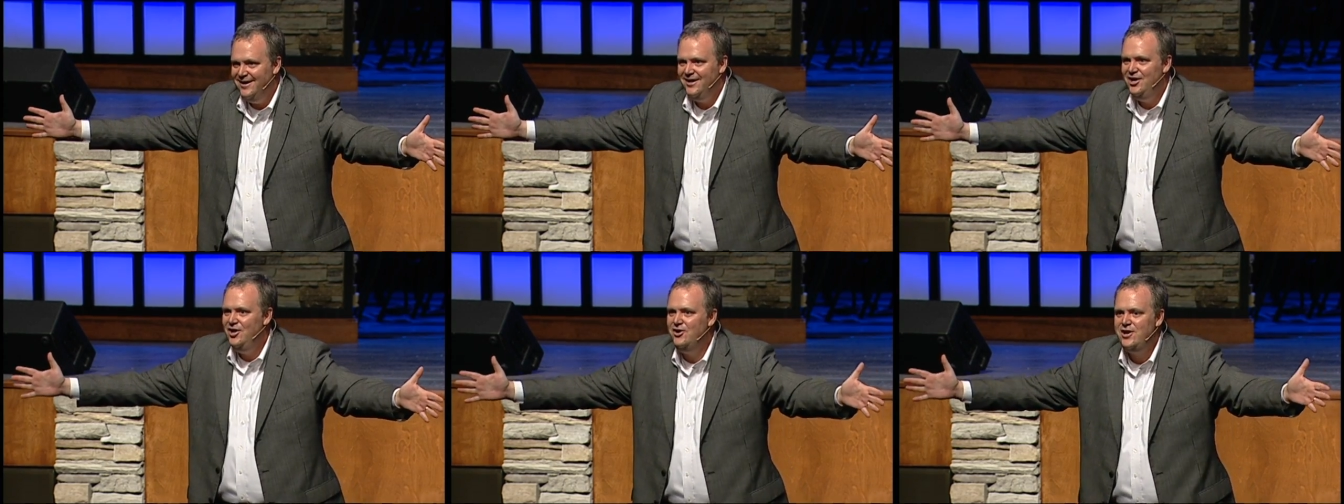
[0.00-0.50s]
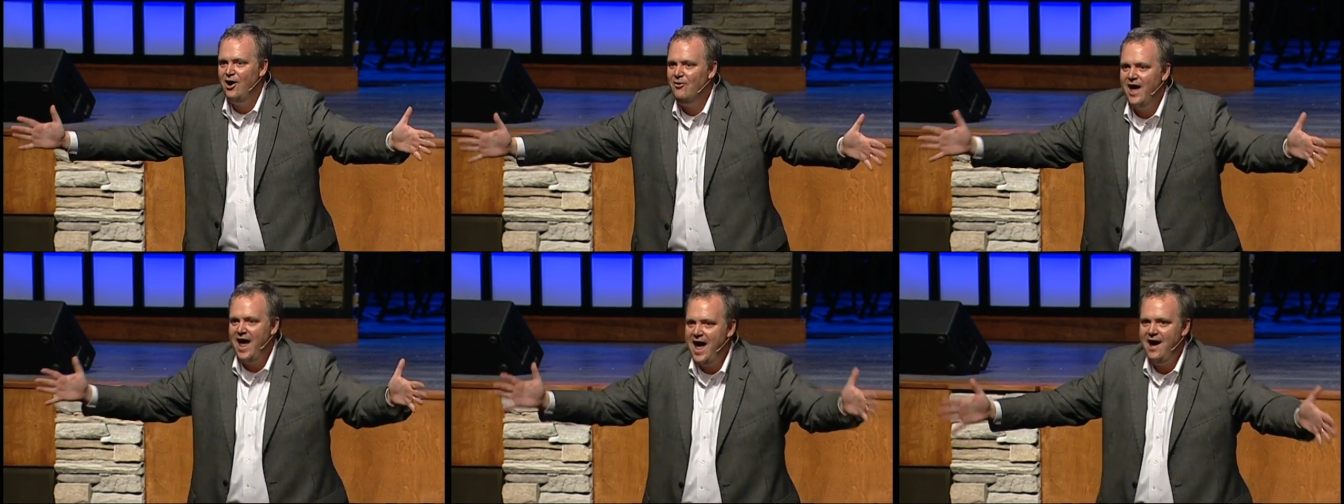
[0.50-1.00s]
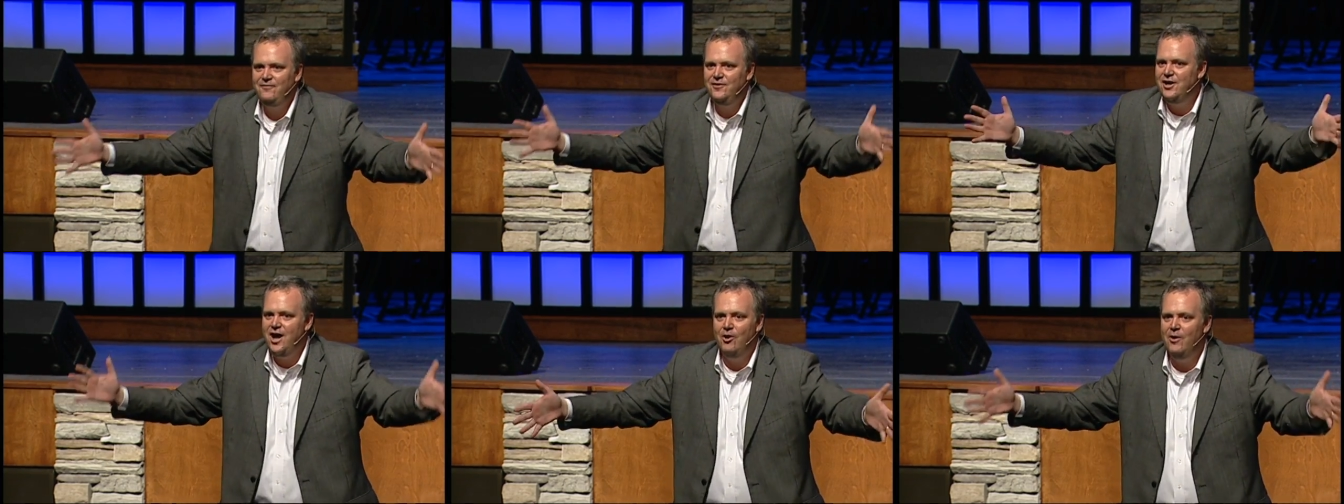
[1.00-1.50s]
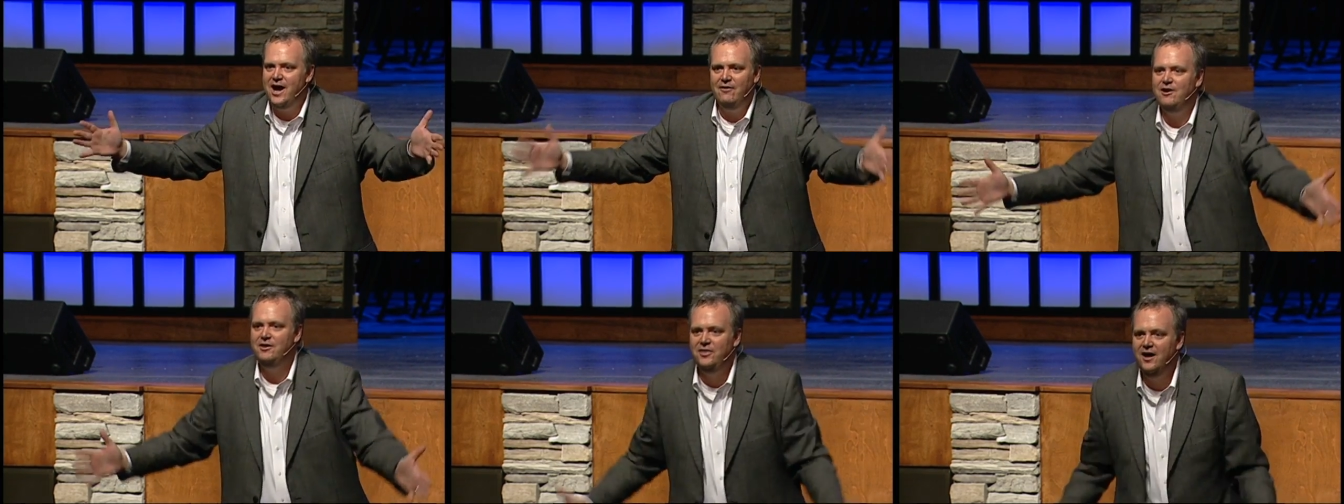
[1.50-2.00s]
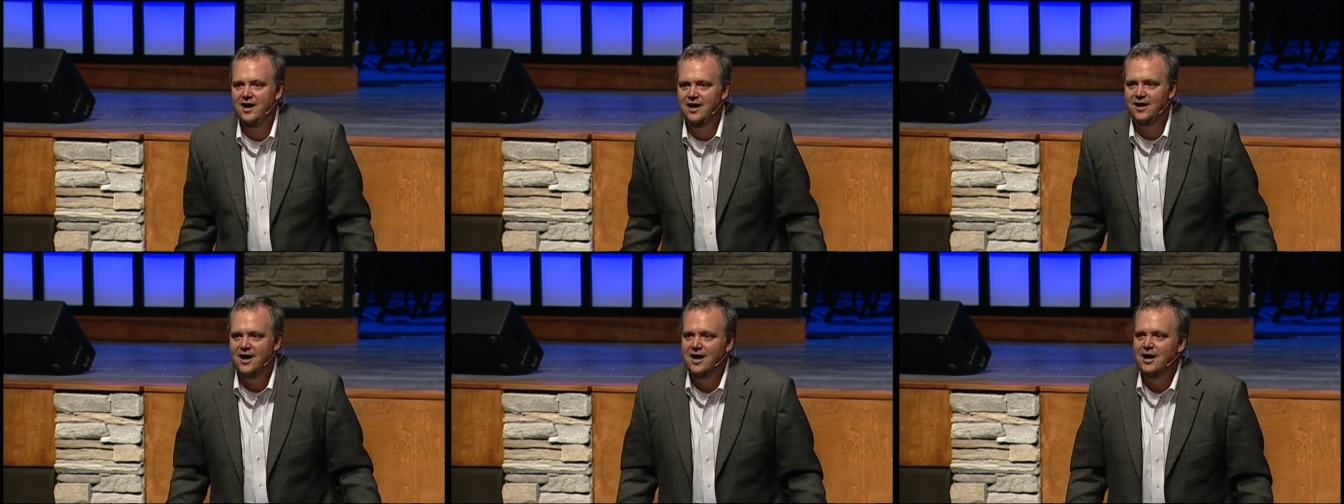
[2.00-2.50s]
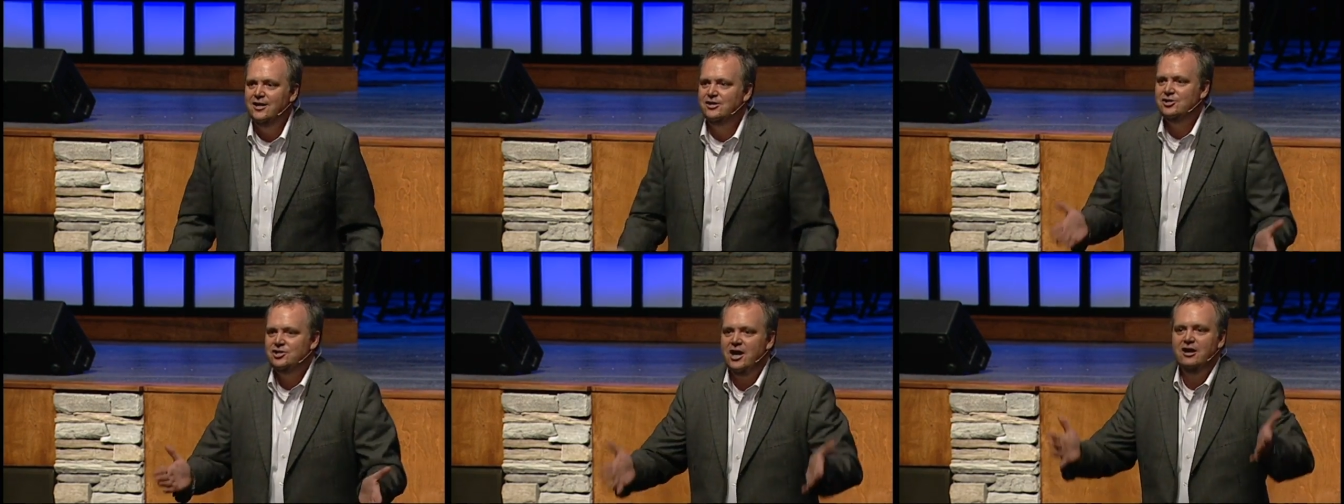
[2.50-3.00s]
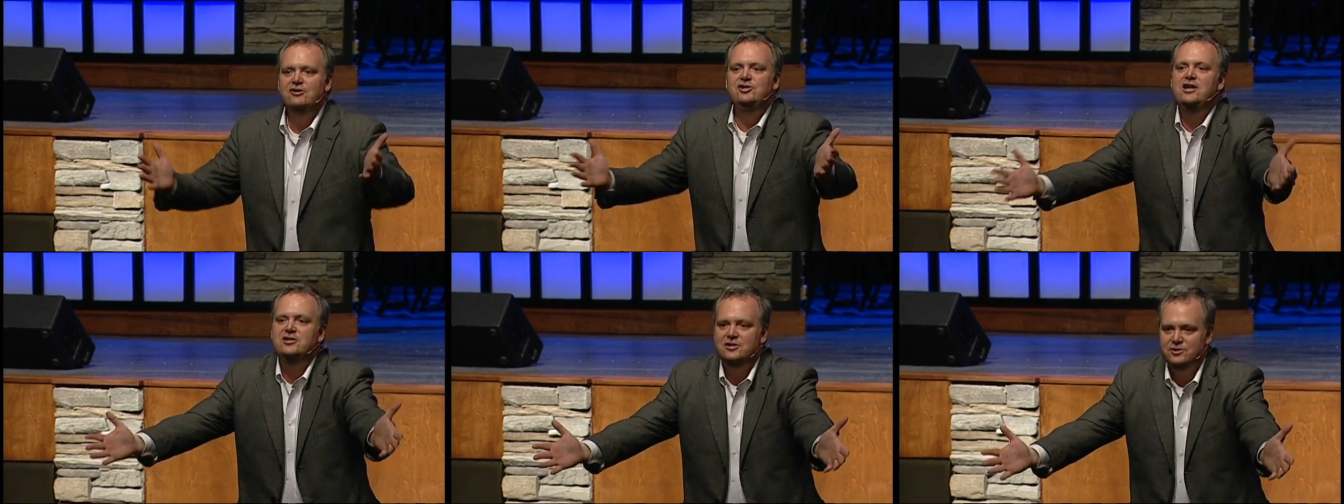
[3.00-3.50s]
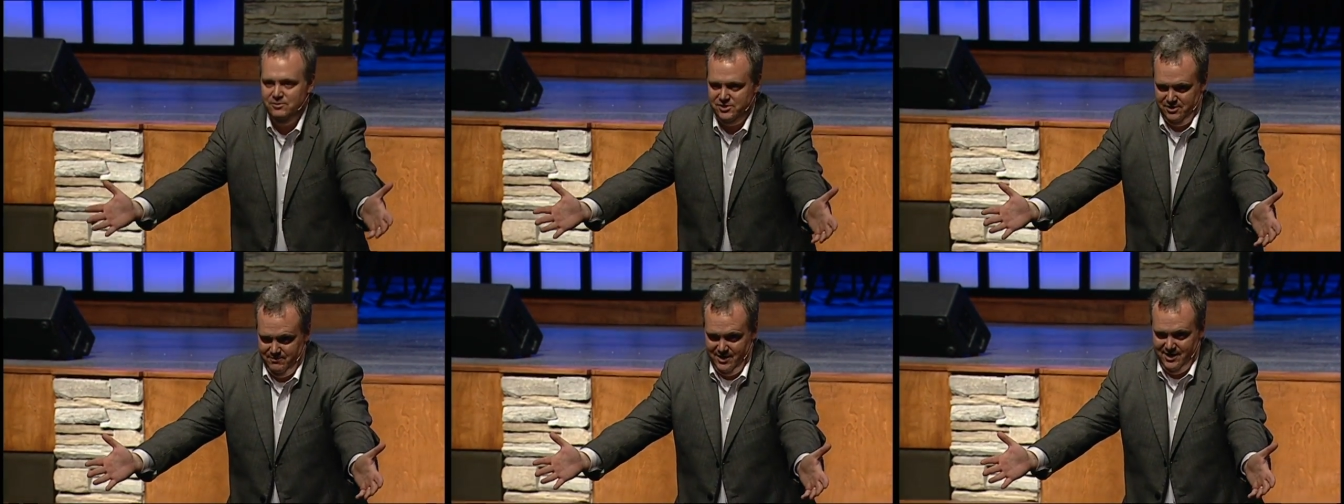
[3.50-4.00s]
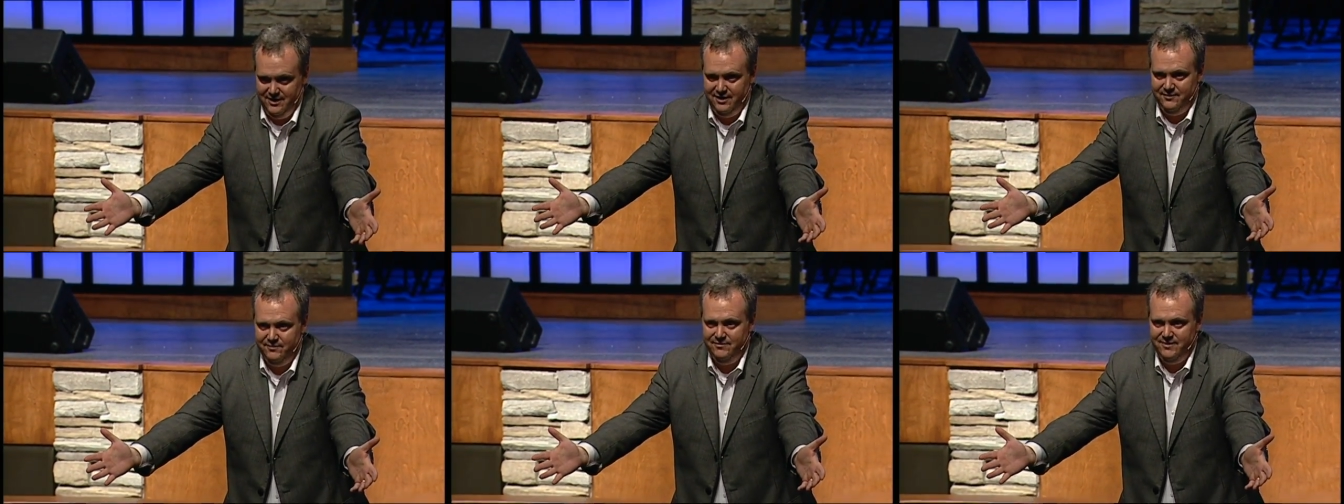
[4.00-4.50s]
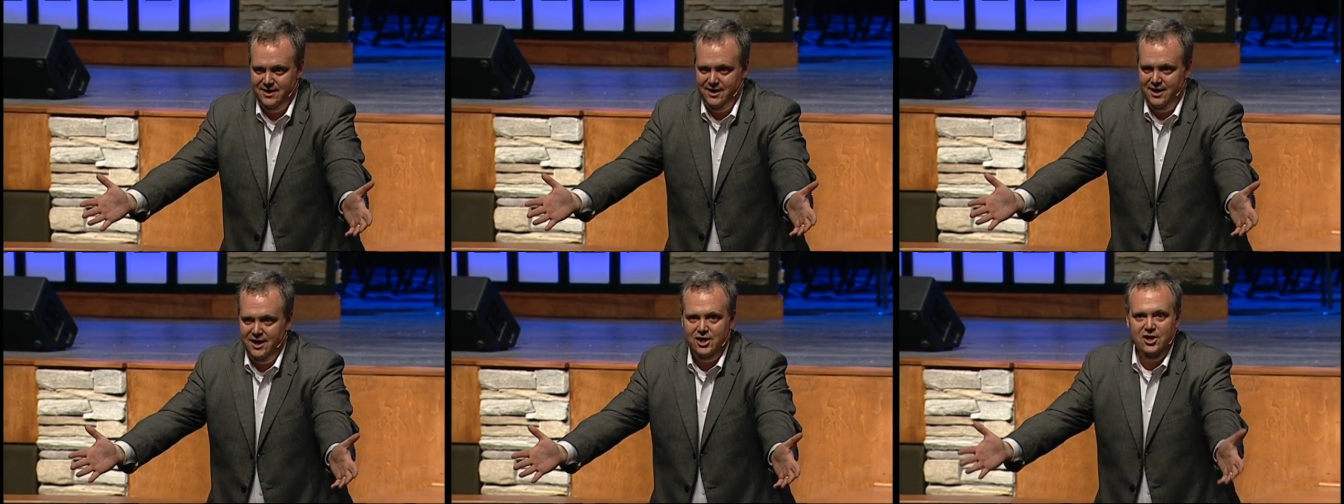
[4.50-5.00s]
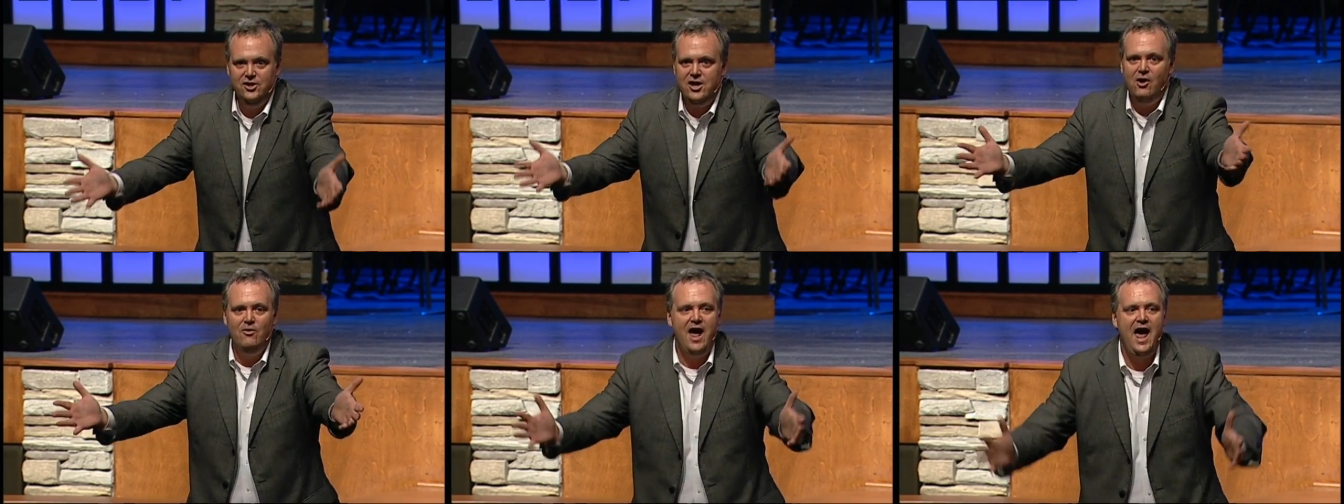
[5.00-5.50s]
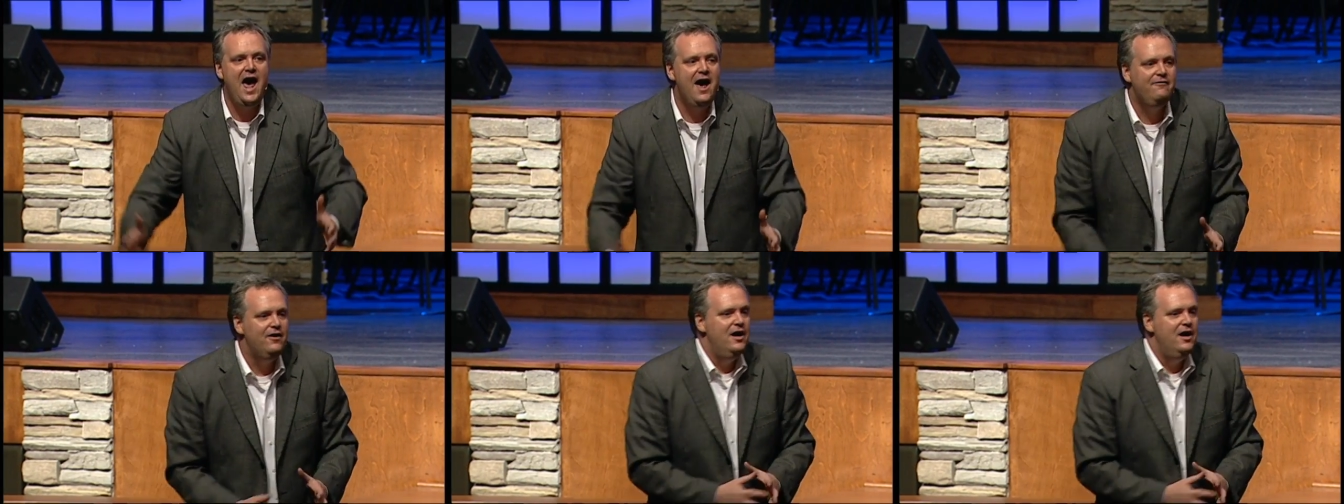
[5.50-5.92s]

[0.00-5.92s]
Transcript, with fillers: You don't have to know everything to share Jesus with somebody. You don't have